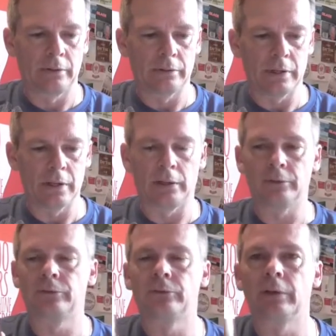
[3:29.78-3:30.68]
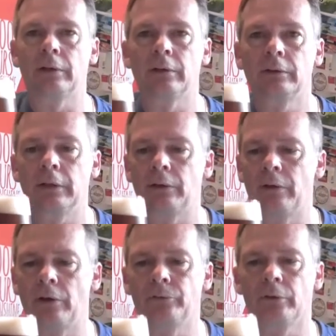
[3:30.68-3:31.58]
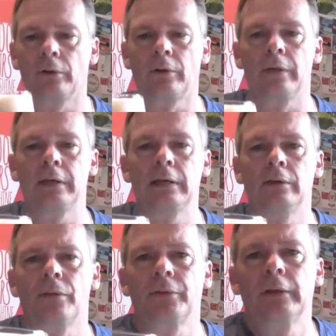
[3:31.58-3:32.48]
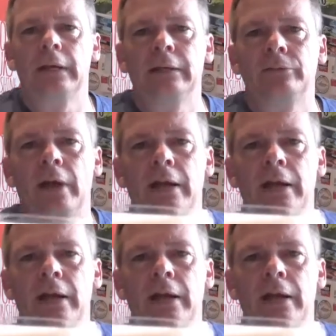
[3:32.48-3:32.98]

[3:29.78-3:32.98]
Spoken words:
yeah, let's get a nose on it. Look at that head. I think that head